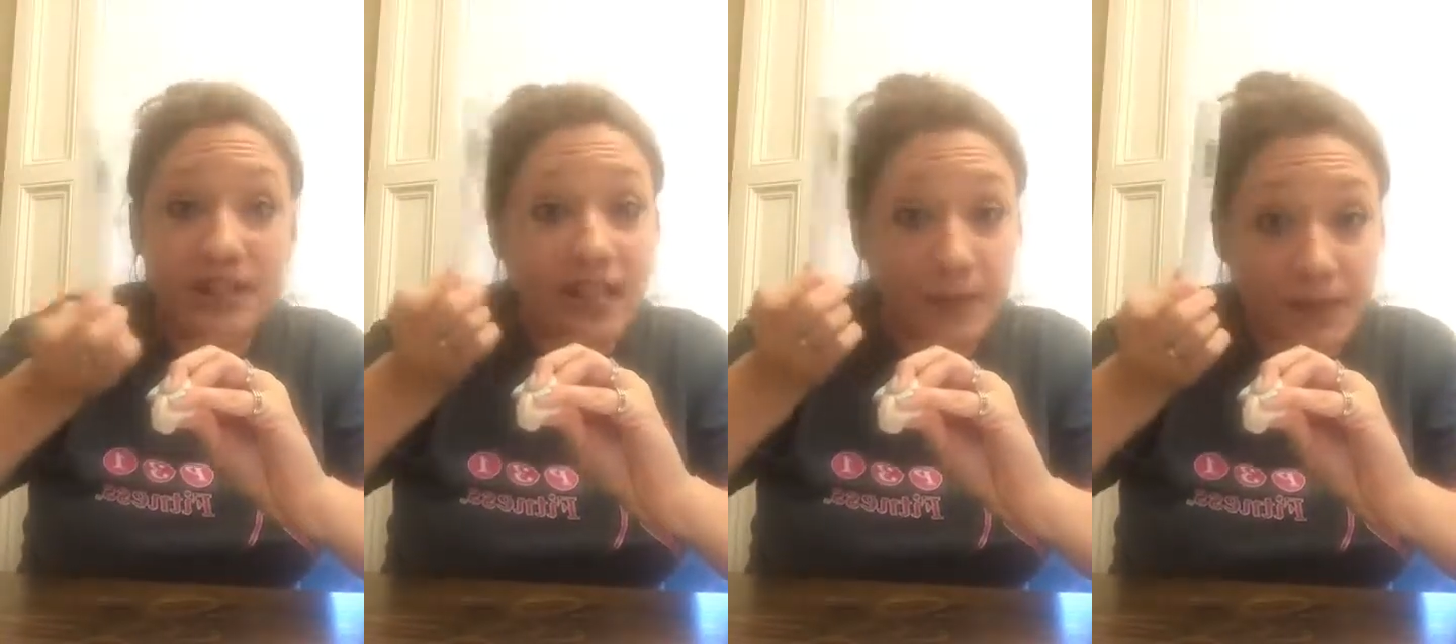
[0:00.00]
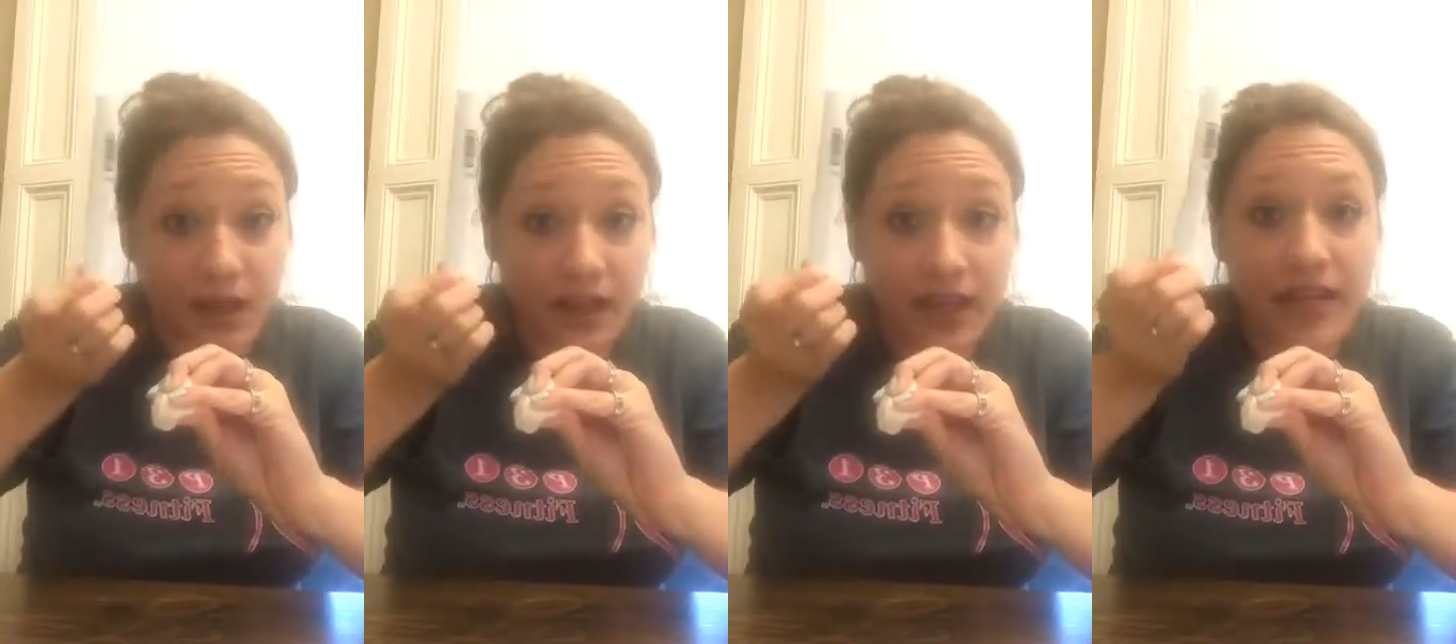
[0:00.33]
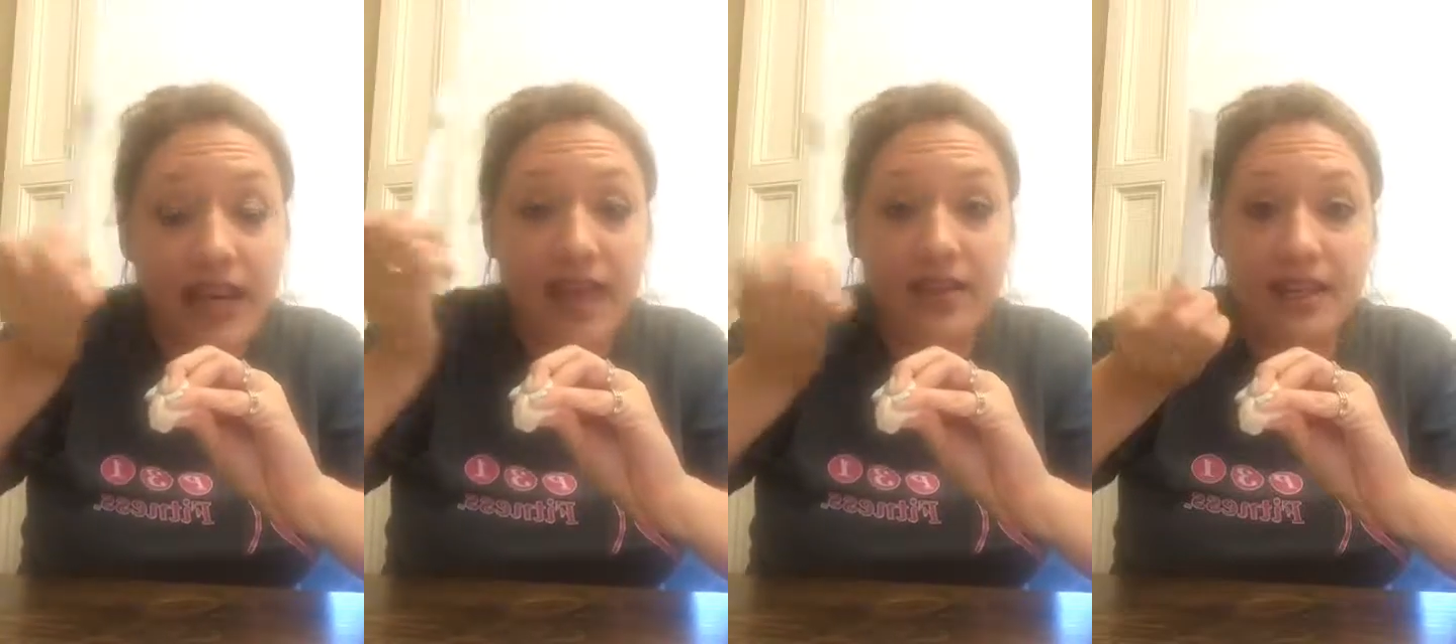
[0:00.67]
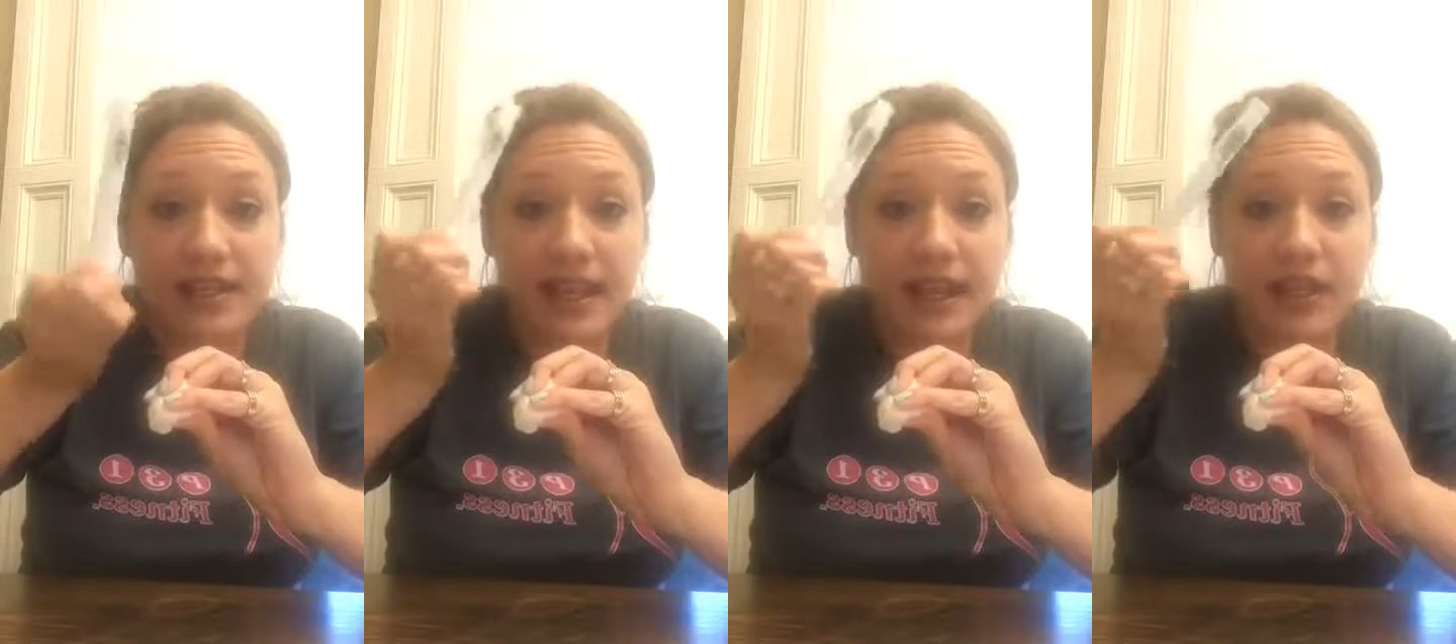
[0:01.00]
tips on it, and they
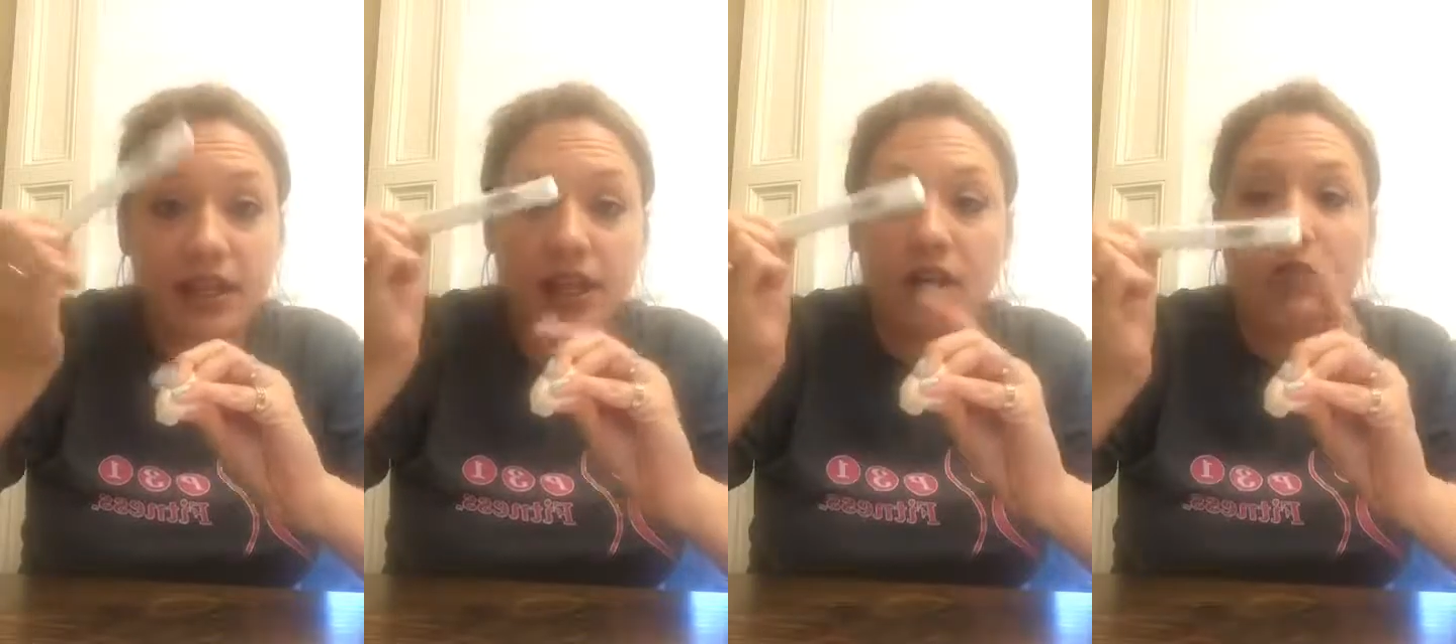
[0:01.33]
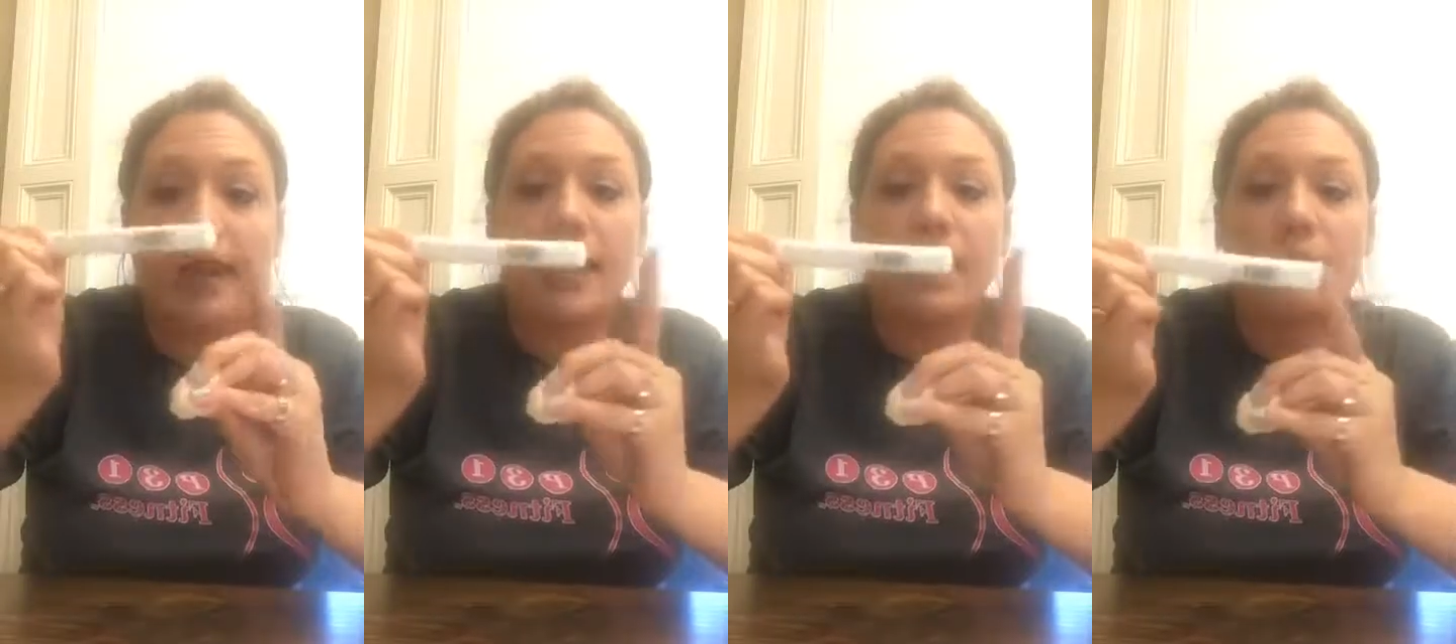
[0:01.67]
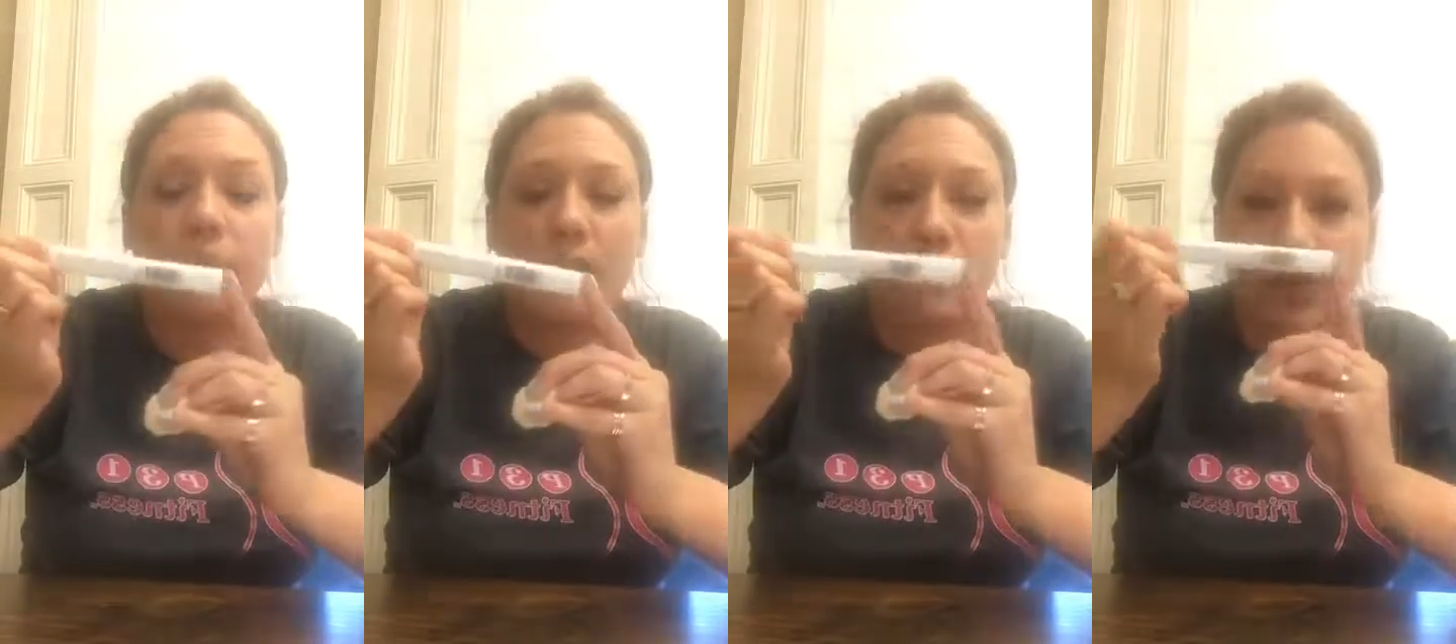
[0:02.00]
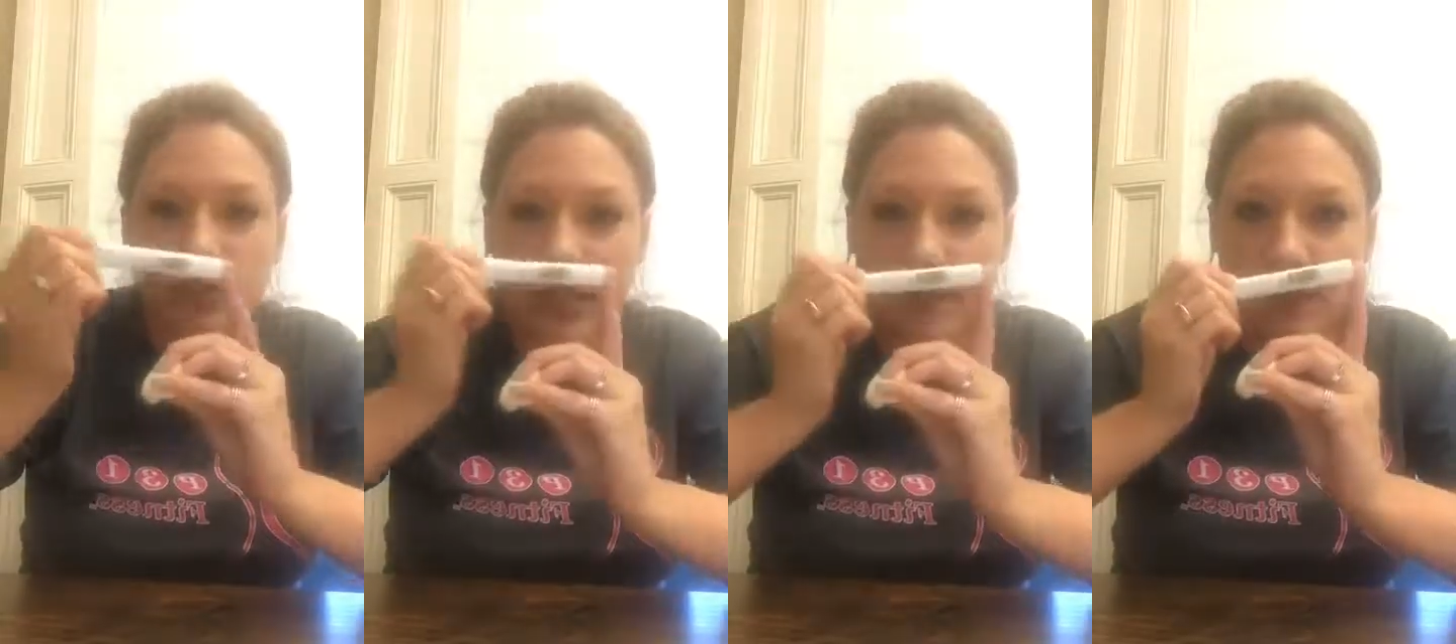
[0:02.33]
said, you know, like if one of
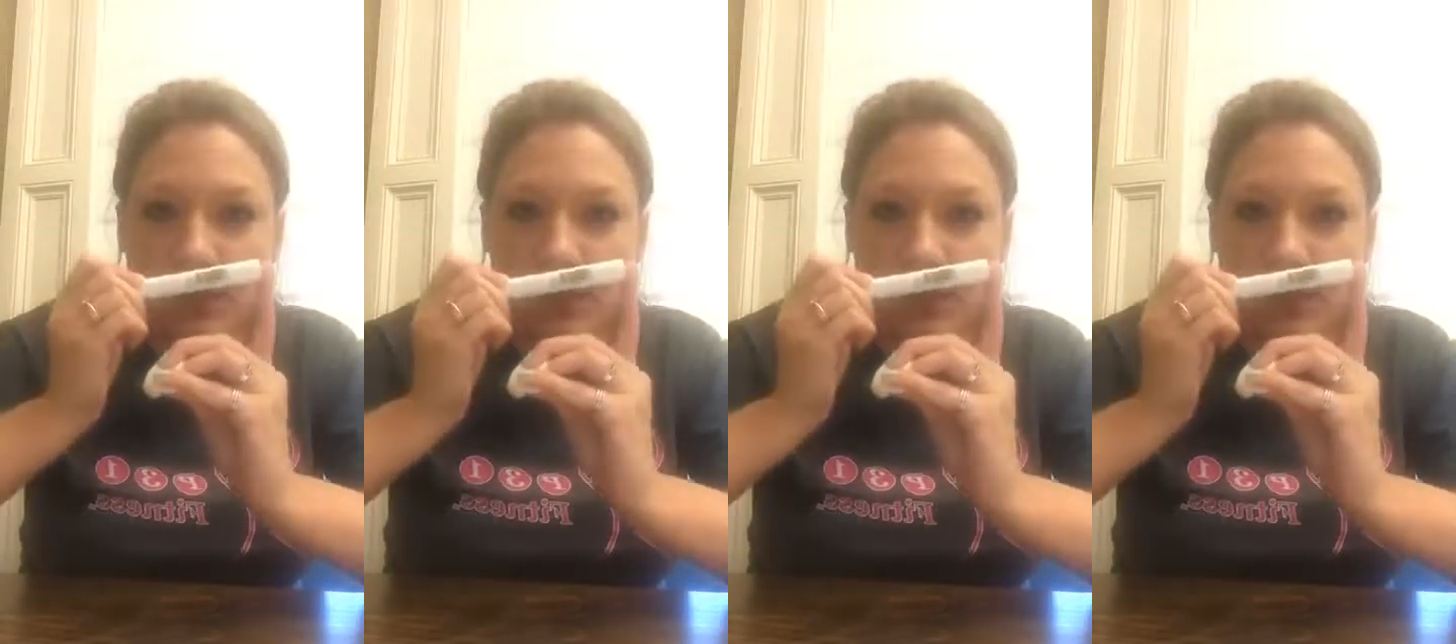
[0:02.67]
your tips